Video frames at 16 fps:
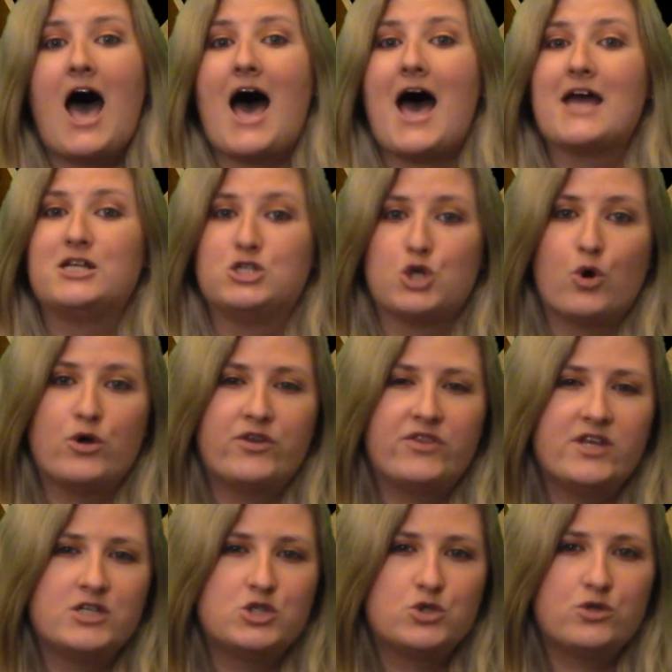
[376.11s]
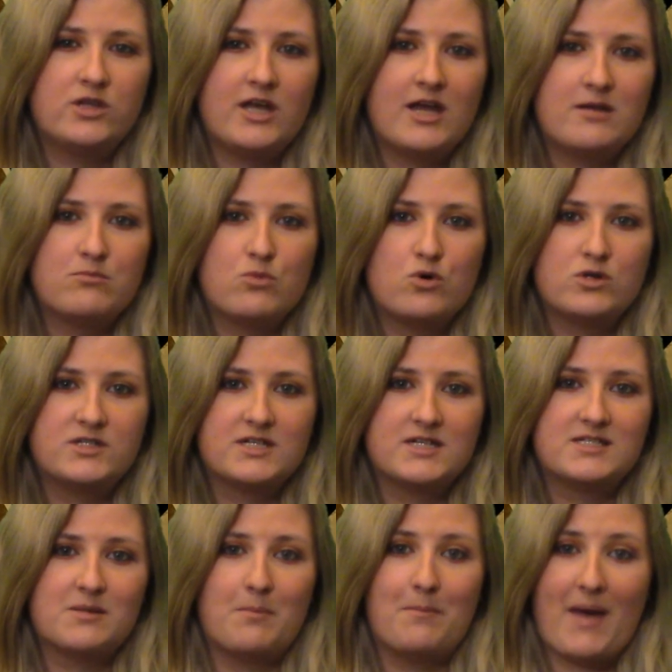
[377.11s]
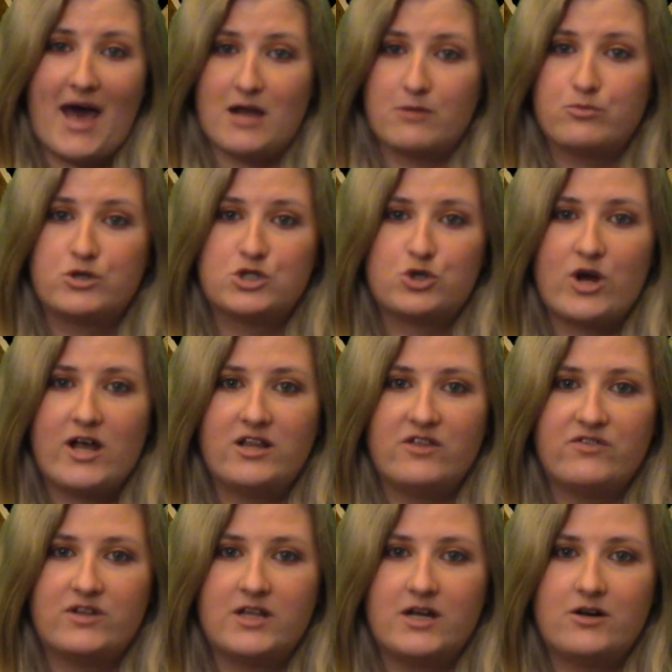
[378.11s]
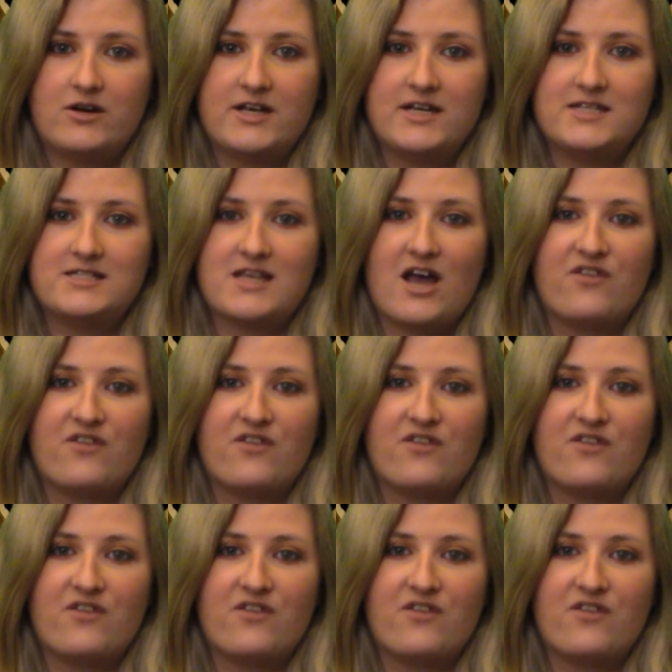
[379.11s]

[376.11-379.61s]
I don't think Julianne Moore does a bad portrayal of Clarice.